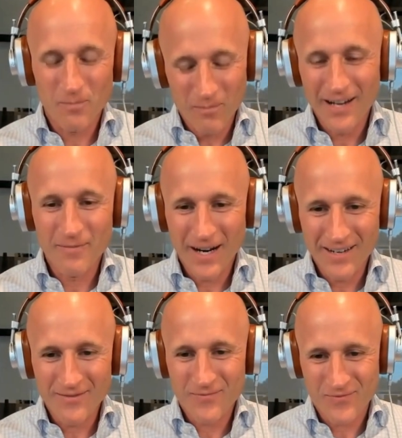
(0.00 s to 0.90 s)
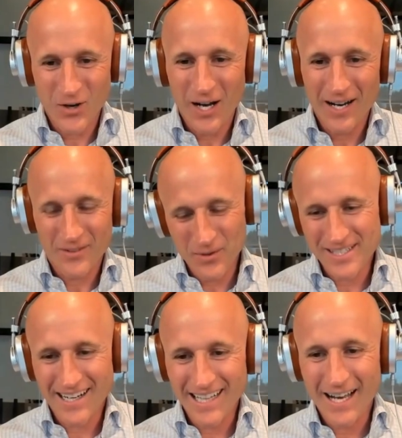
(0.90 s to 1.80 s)
my thought, the
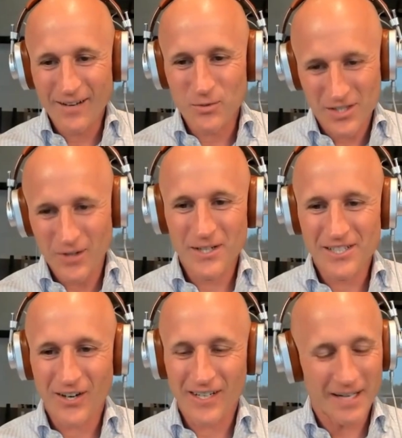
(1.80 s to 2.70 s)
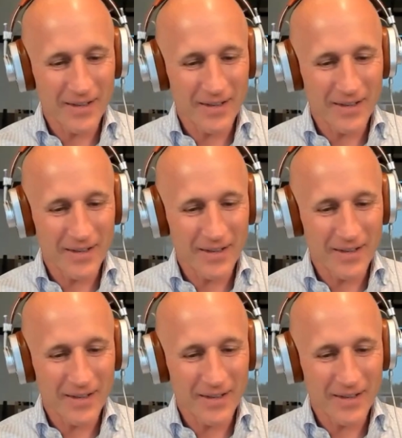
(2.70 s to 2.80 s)
reason I laughed was Tony Stark.